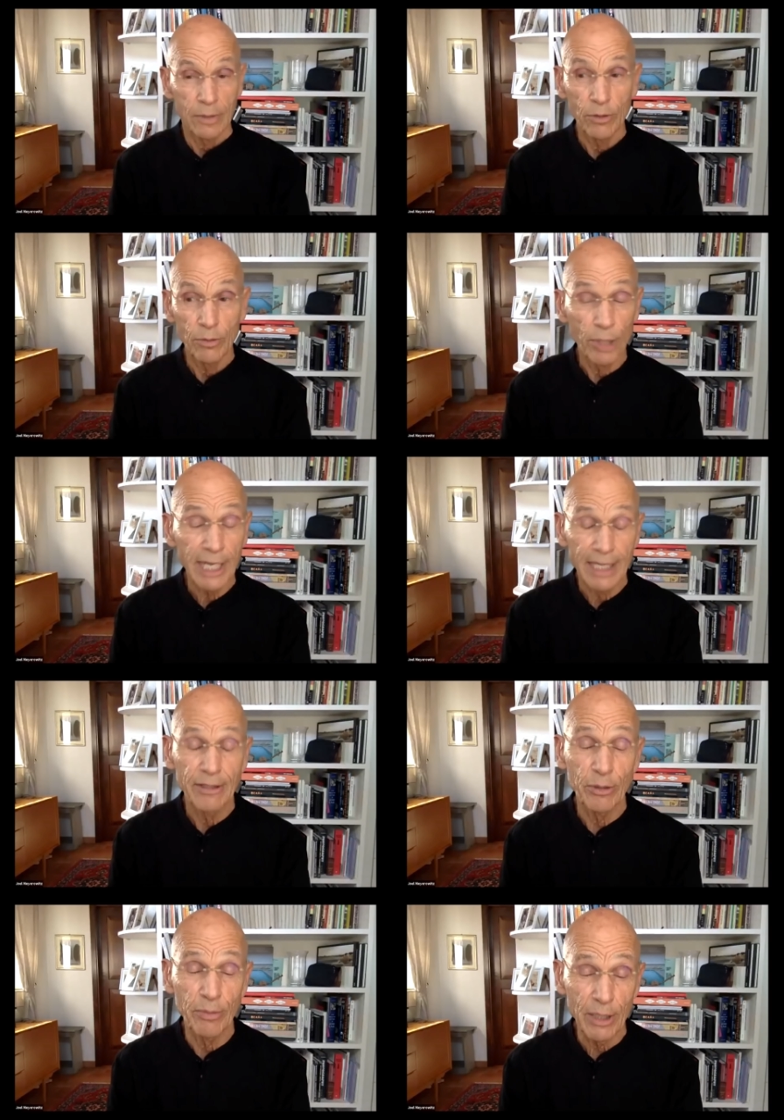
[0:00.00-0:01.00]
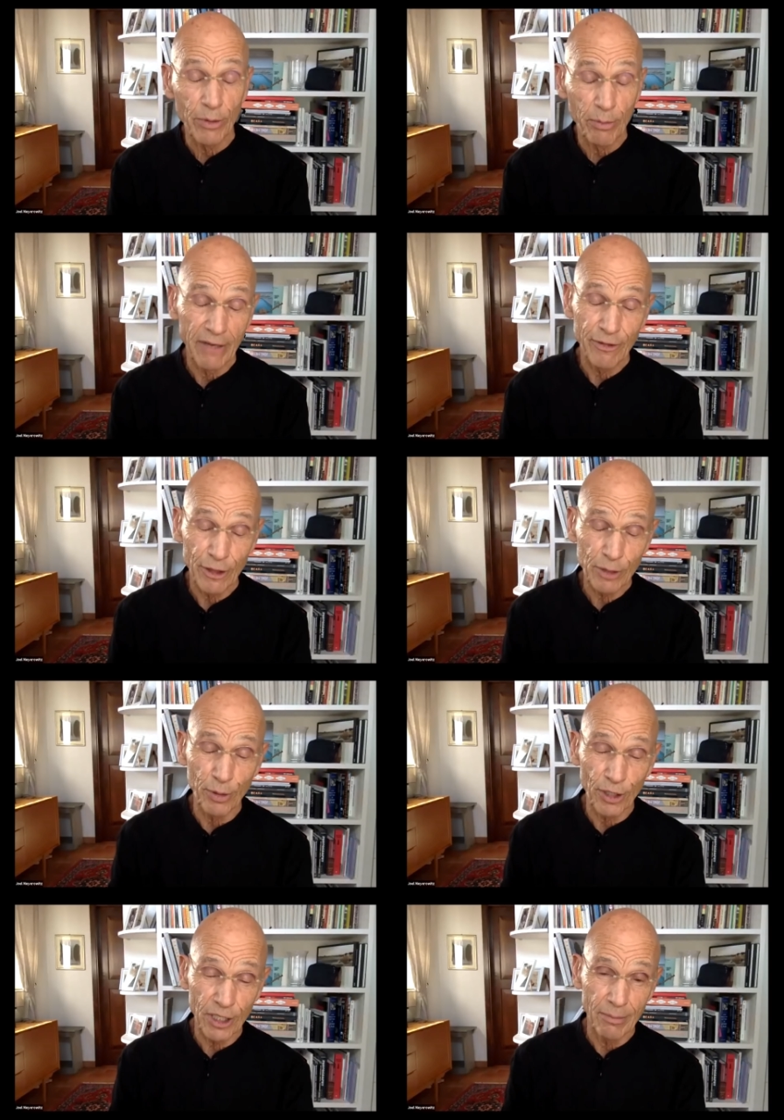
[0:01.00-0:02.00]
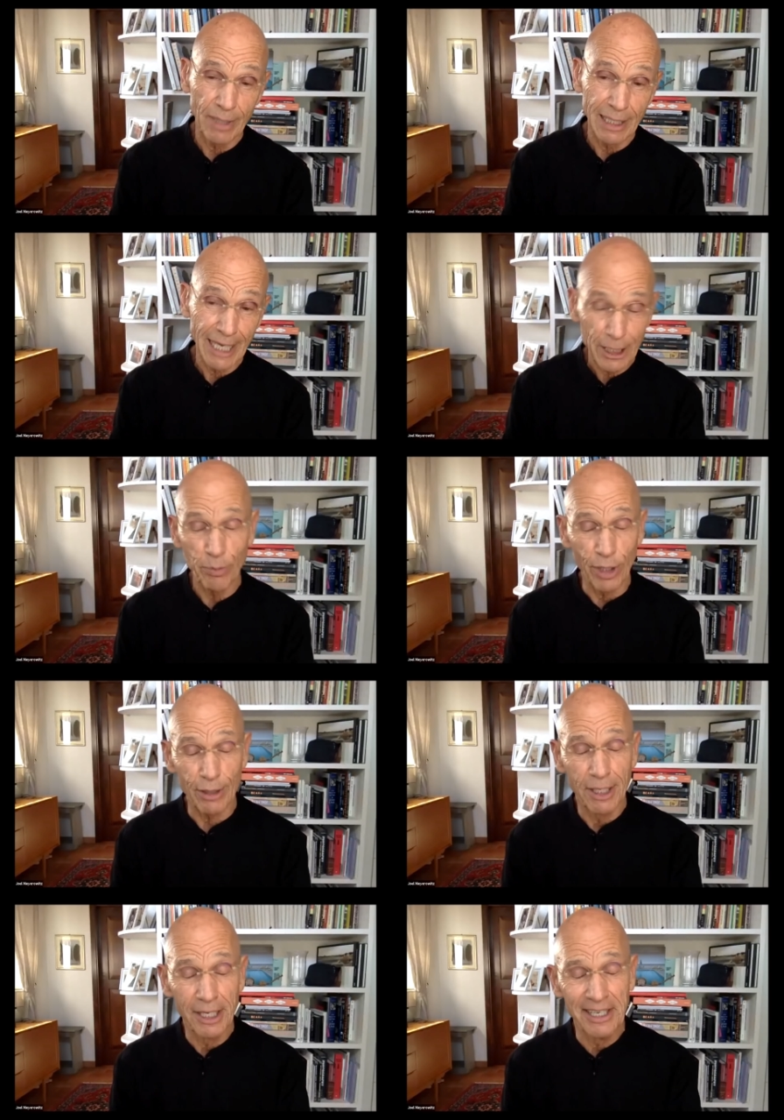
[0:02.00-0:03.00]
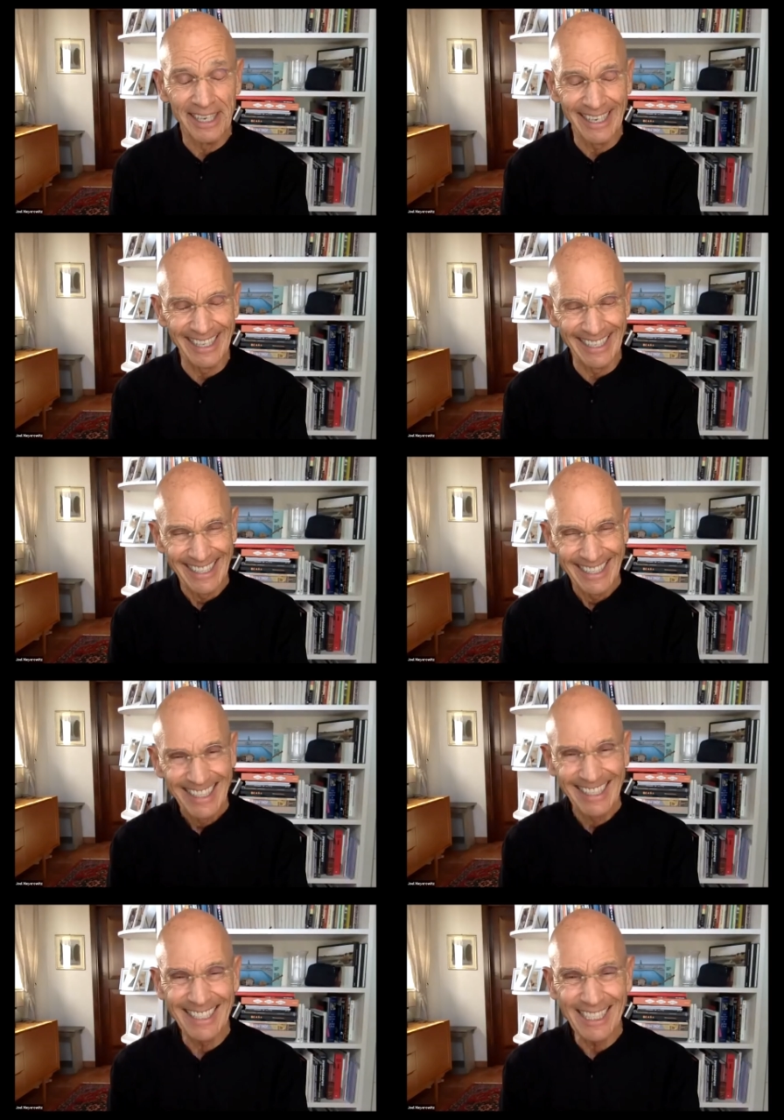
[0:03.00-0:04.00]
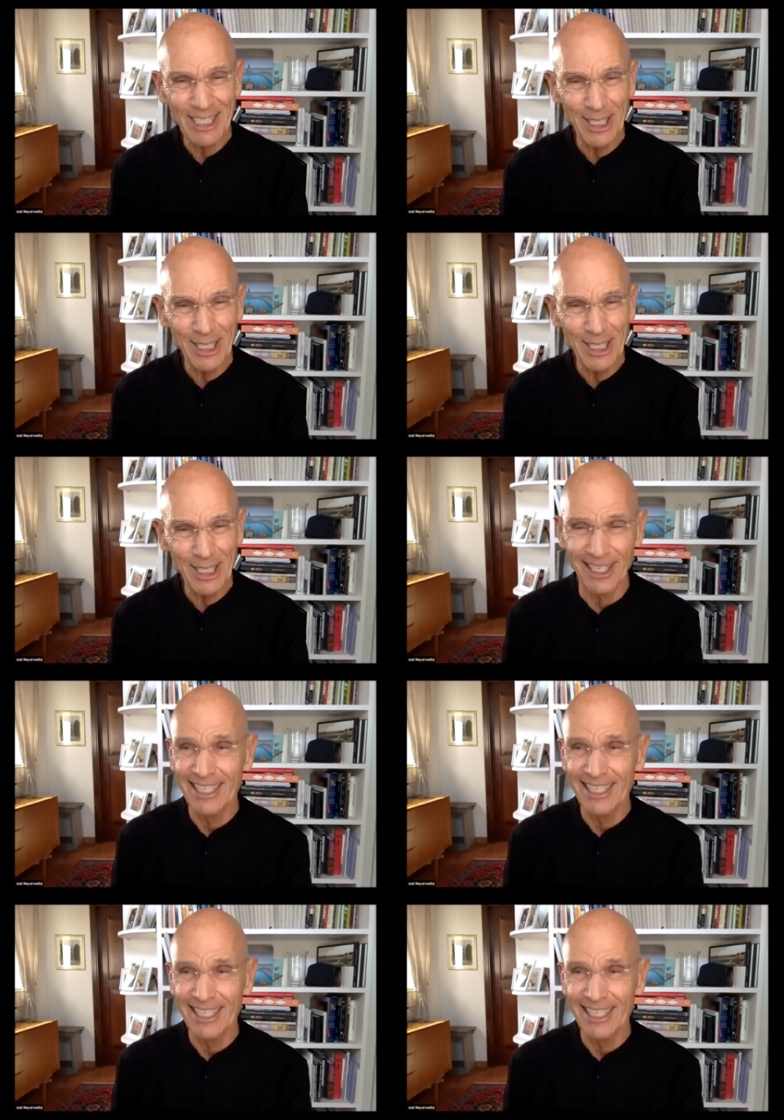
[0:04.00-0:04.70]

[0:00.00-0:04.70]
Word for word: Joel Meyerowitz, along with one on one mentoring sessions and presentations